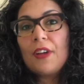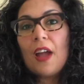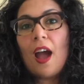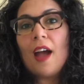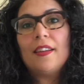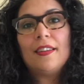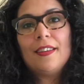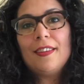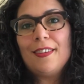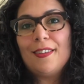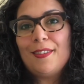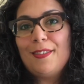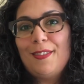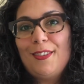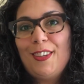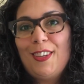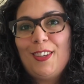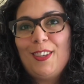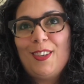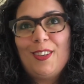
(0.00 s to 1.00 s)
gotten,
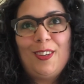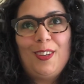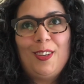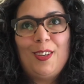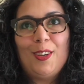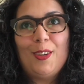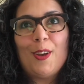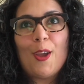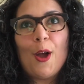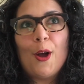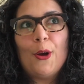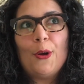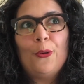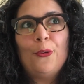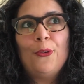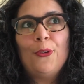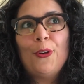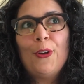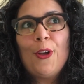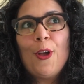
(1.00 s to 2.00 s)
you know,
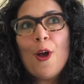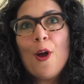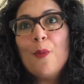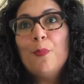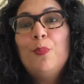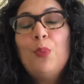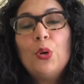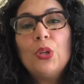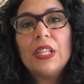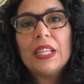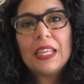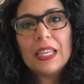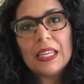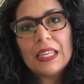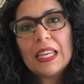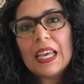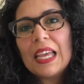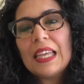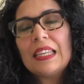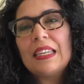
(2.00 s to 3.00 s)

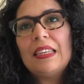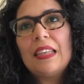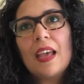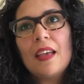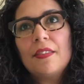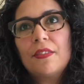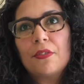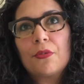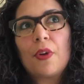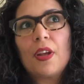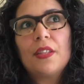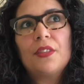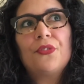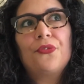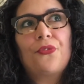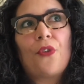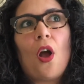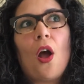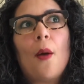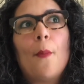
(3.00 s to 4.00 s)
bullied and death threats
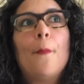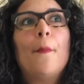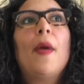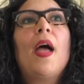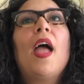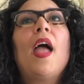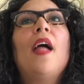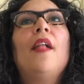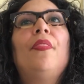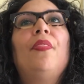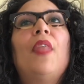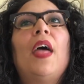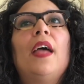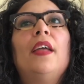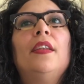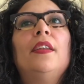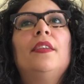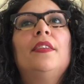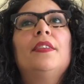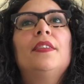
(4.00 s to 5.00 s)
from, and
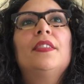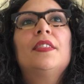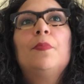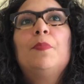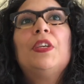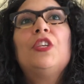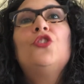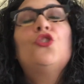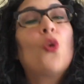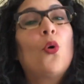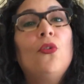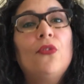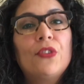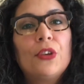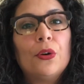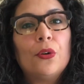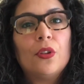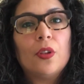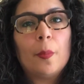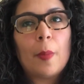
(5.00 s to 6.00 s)
then to be
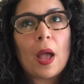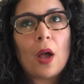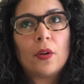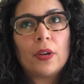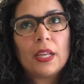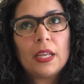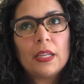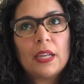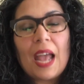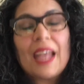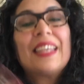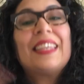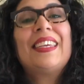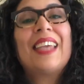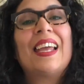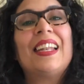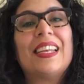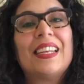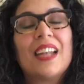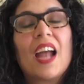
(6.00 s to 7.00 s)
jovial about it. I
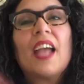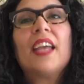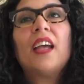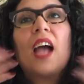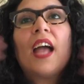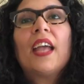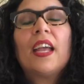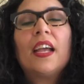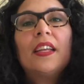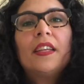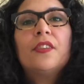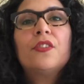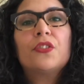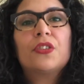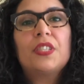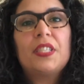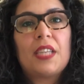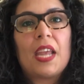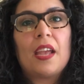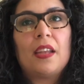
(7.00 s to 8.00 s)
get it. I
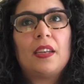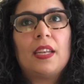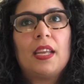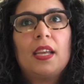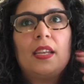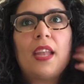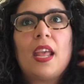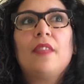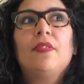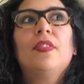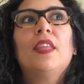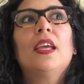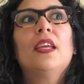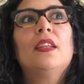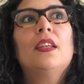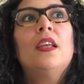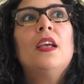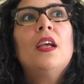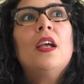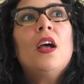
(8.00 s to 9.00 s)
understand it. And then